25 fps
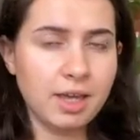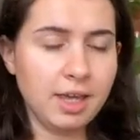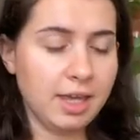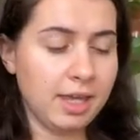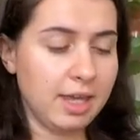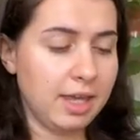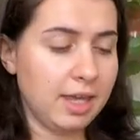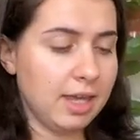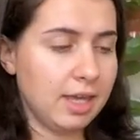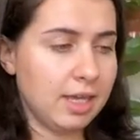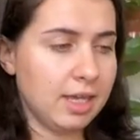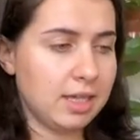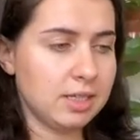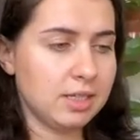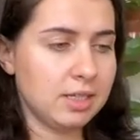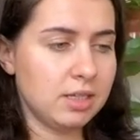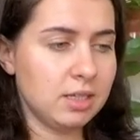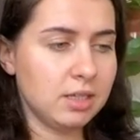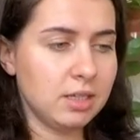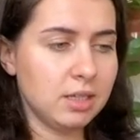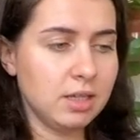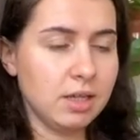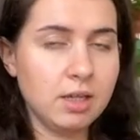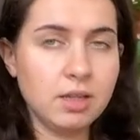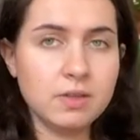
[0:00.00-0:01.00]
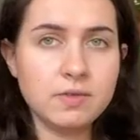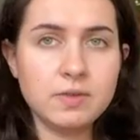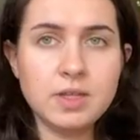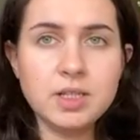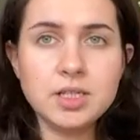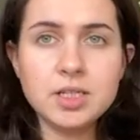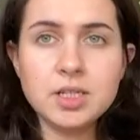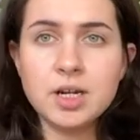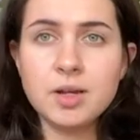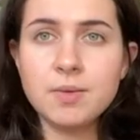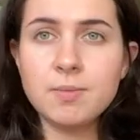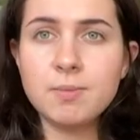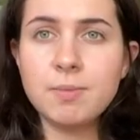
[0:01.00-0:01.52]
and these
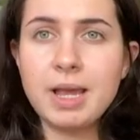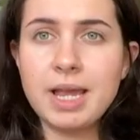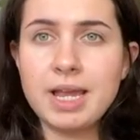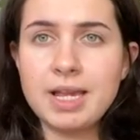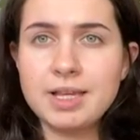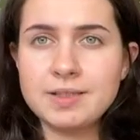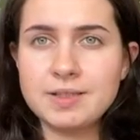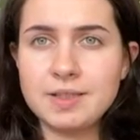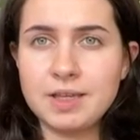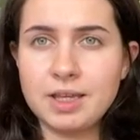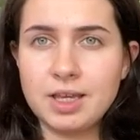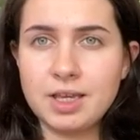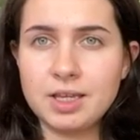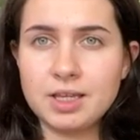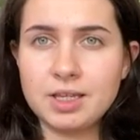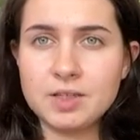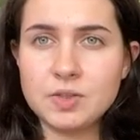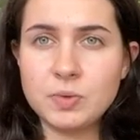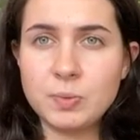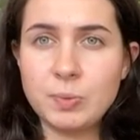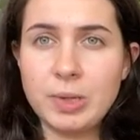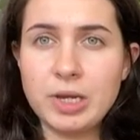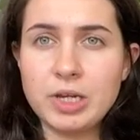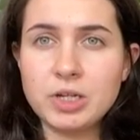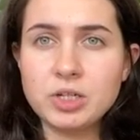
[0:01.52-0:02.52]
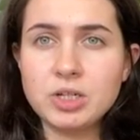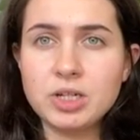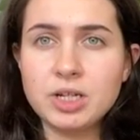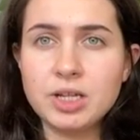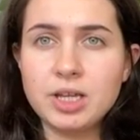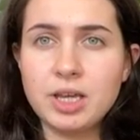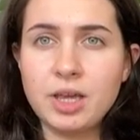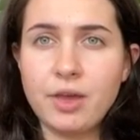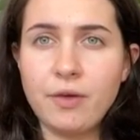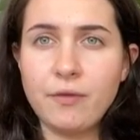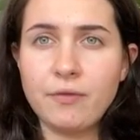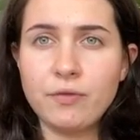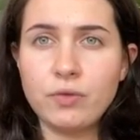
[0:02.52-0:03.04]
are amazing,
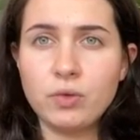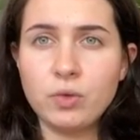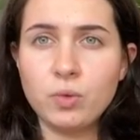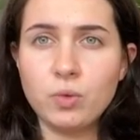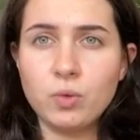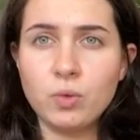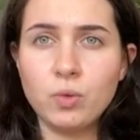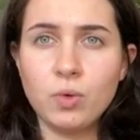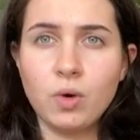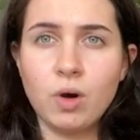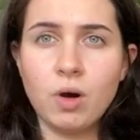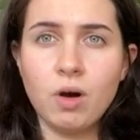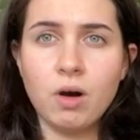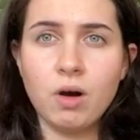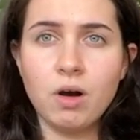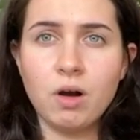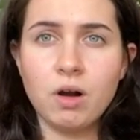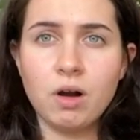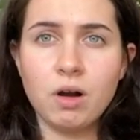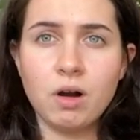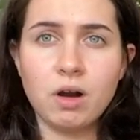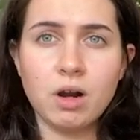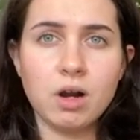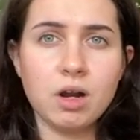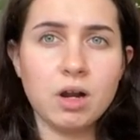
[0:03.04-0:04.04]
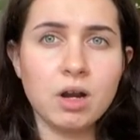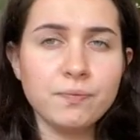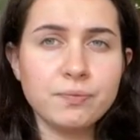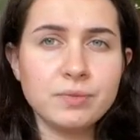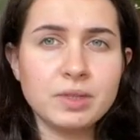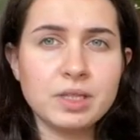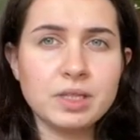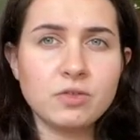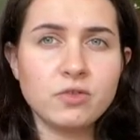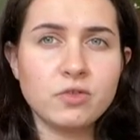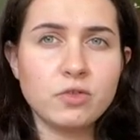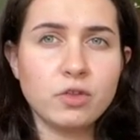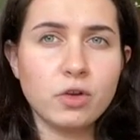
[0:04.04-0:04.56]
especially if you are
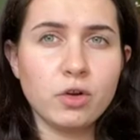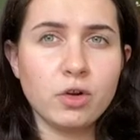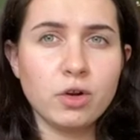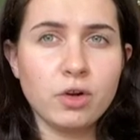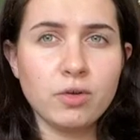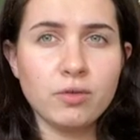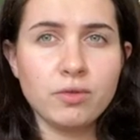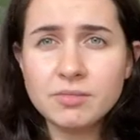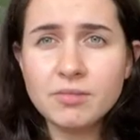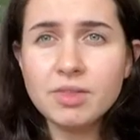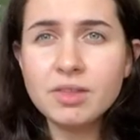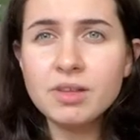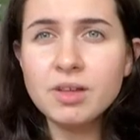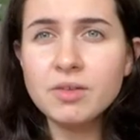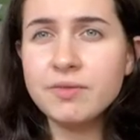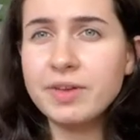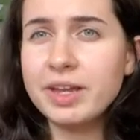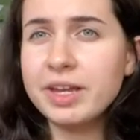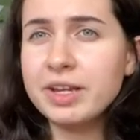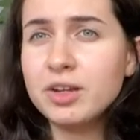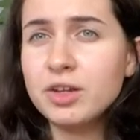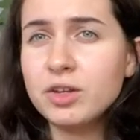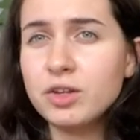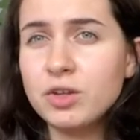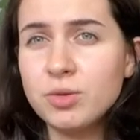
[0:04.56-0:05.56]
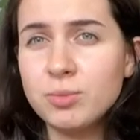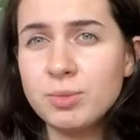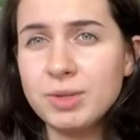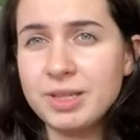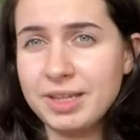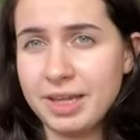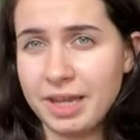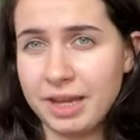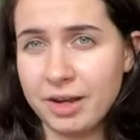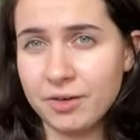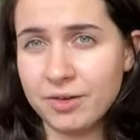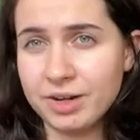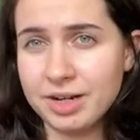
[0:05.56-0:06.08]
in sort of very humid
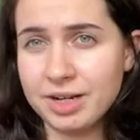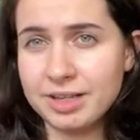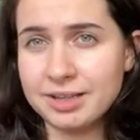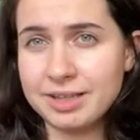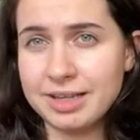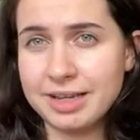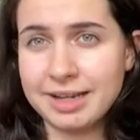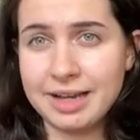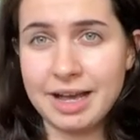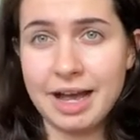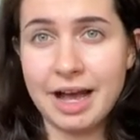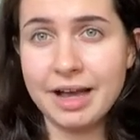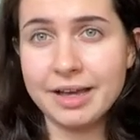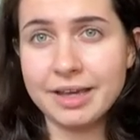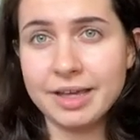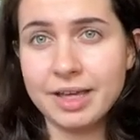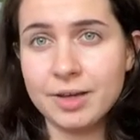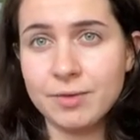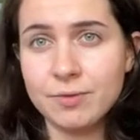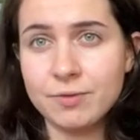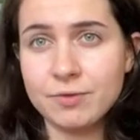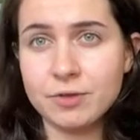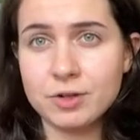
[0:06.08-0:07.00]
area like I am.